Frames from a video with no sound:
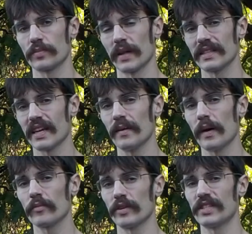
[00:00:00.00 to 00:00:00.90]
By the time
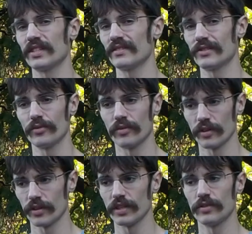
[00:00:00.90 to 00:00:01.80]
I'm reaching
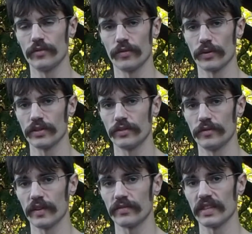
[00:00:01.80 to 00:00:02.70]
230, 240,
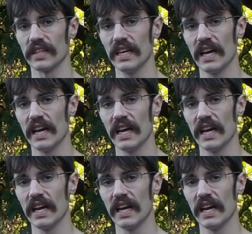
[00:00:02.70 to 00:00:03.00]
250,